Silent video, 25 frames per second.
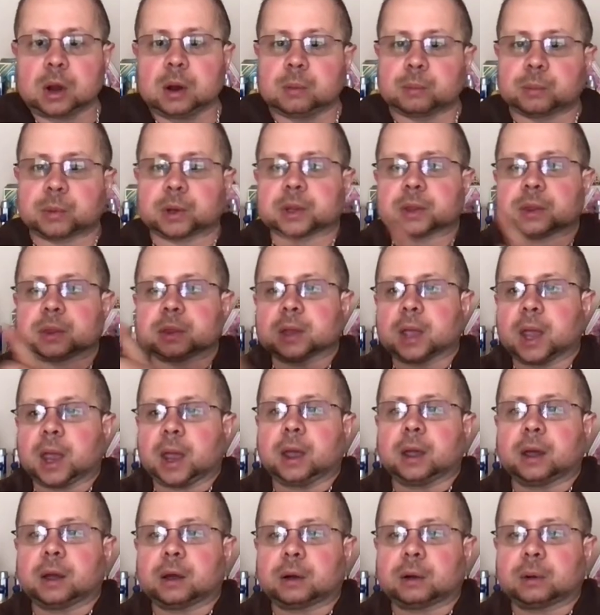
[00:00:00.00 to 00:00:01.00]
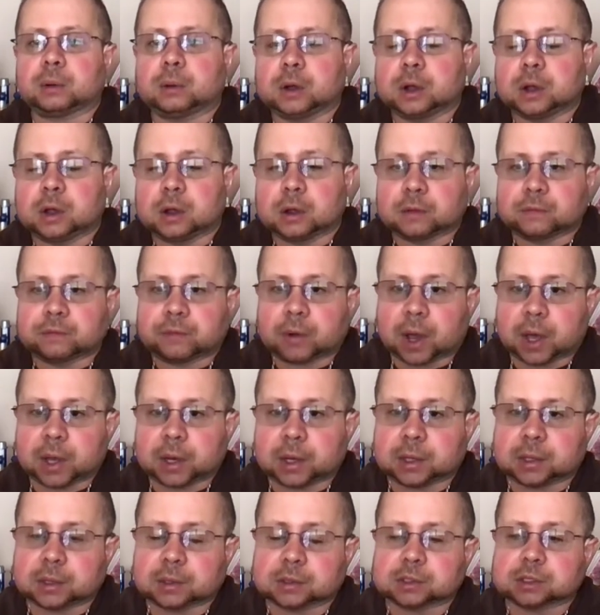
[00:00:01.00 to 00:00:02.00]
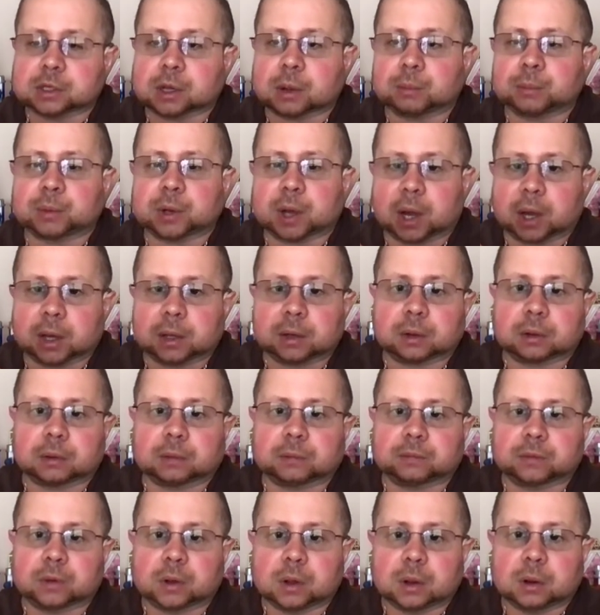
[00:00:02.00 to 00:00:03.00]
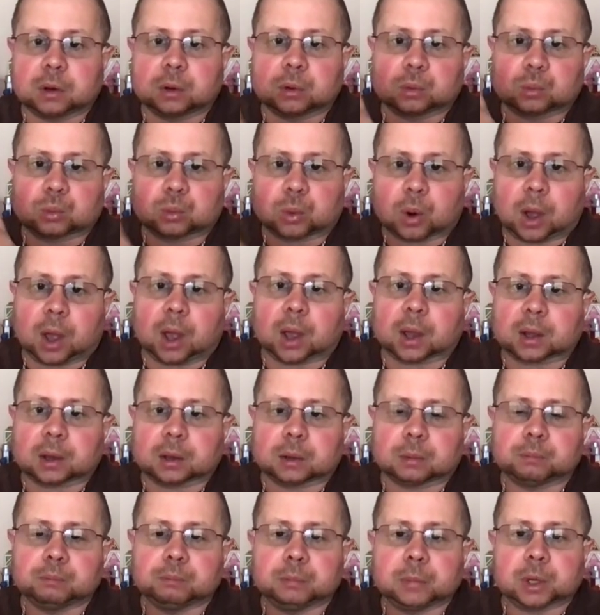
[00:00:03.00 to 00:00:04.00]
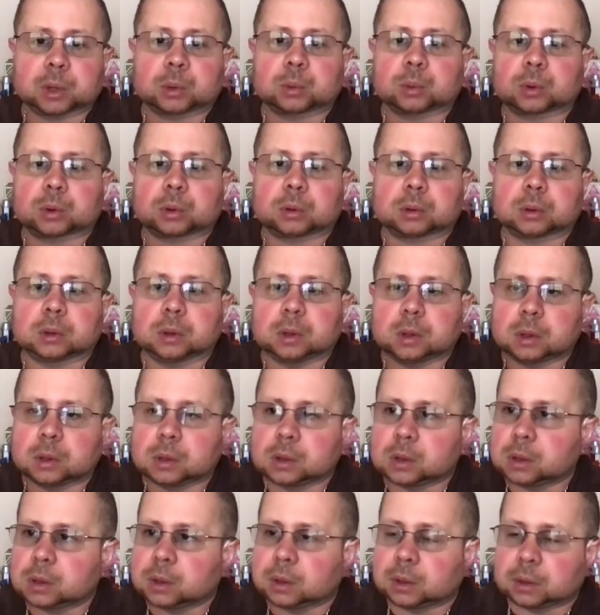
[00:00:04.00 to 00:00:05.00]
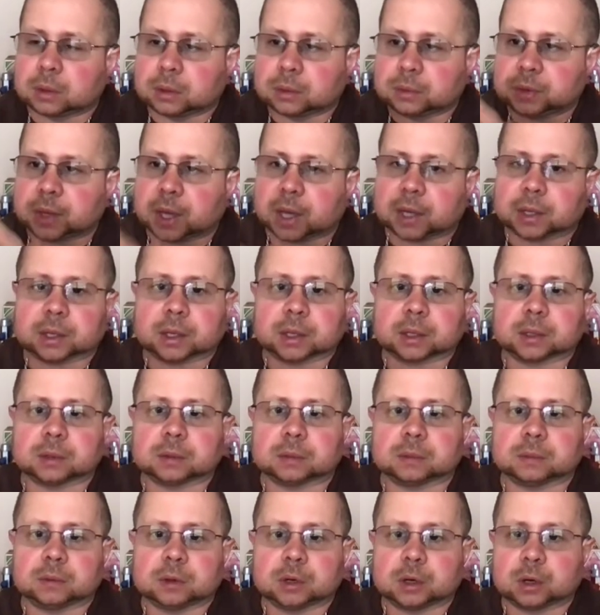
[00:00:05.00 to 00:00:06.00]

But now, finding some kind of rock mineral that can,